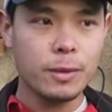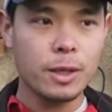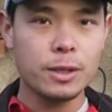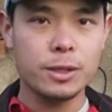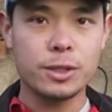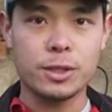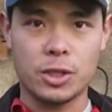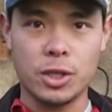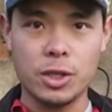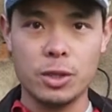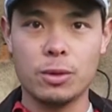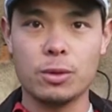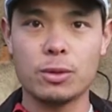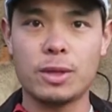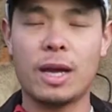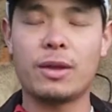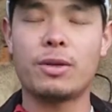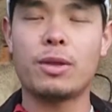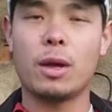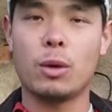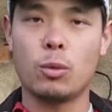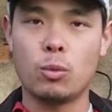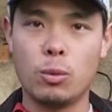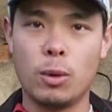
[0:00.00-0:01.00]
skilled
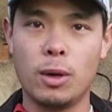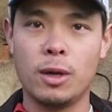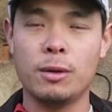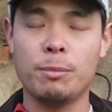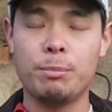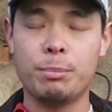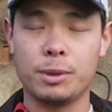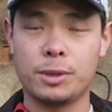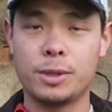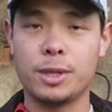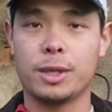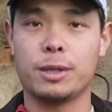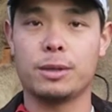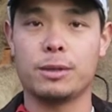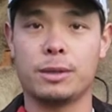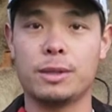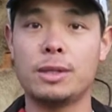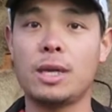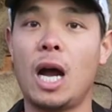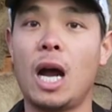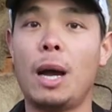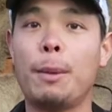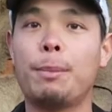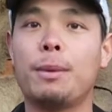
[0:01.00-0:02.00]
at that one particular
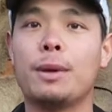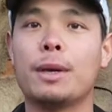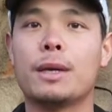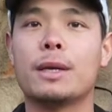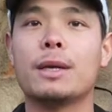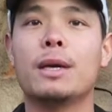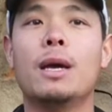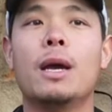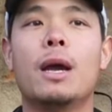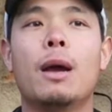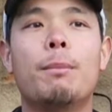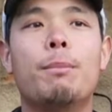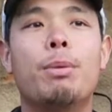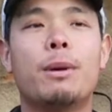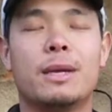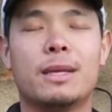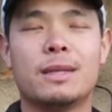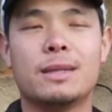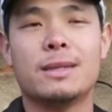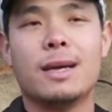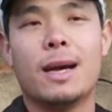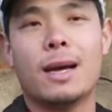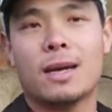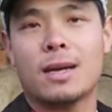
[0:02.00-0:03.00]
topic, but
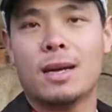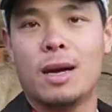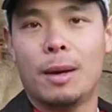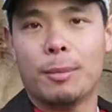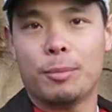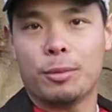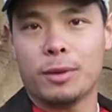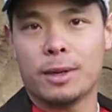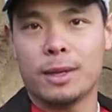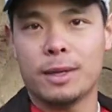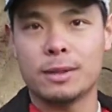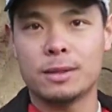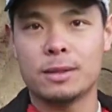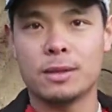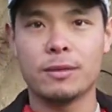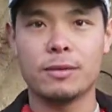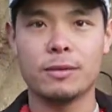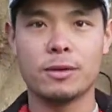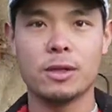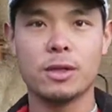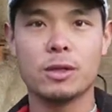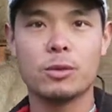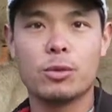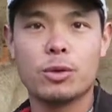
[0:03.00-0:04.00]
it's not
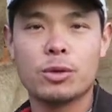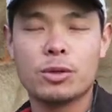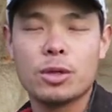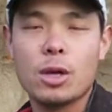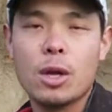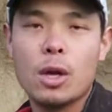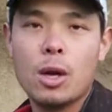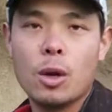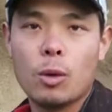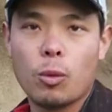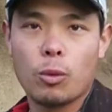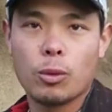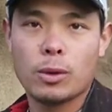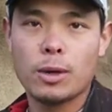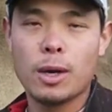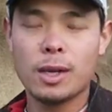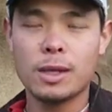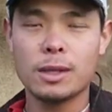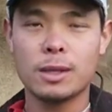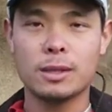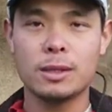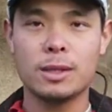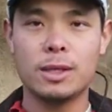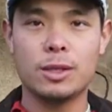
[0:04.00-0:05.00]
comprehensive. In other words, we're
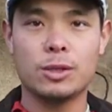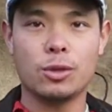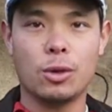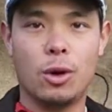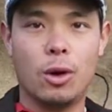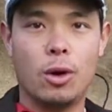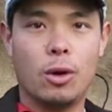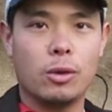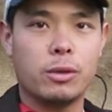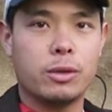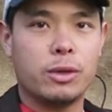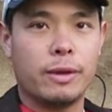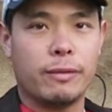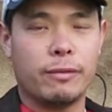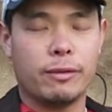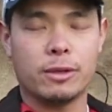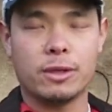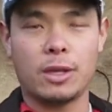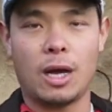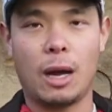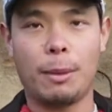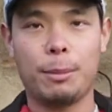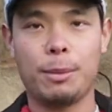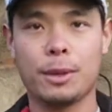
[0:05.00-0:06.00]
not going to teach all the
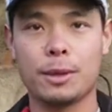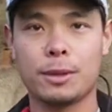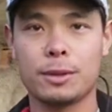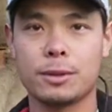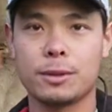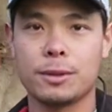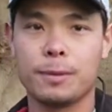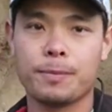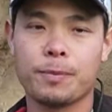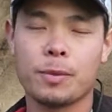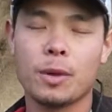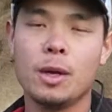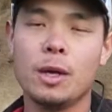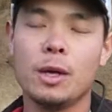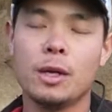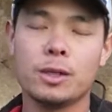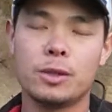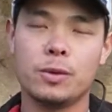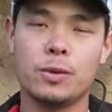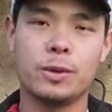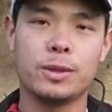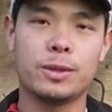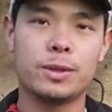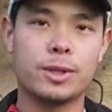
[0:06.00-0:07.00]
different topics.
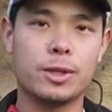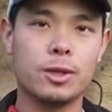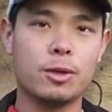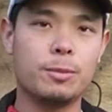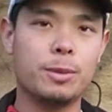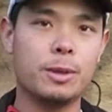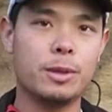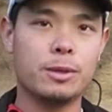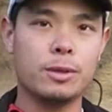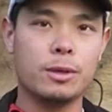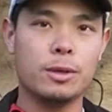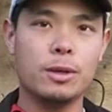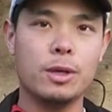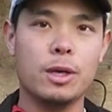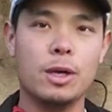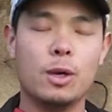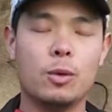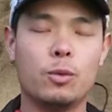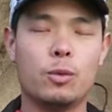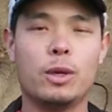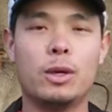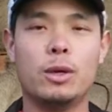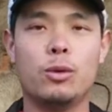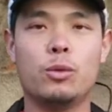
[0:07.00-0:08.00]
So in Skill Builder,
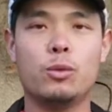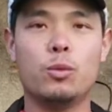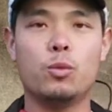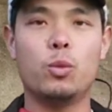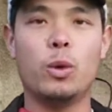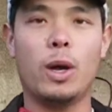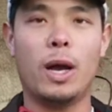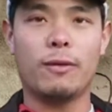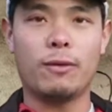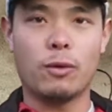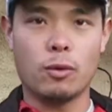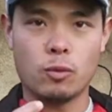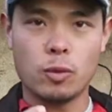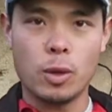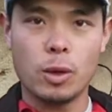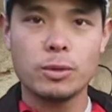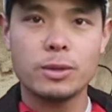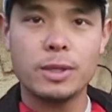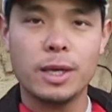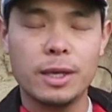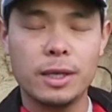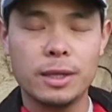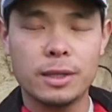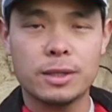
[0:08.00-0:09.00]
we have a
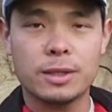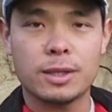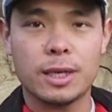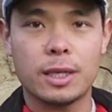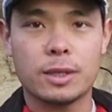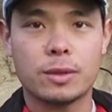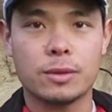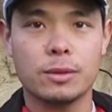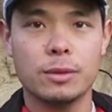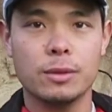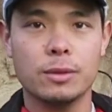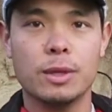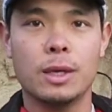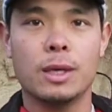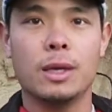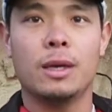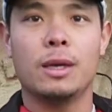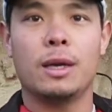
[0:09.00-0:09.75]
rotating schedule,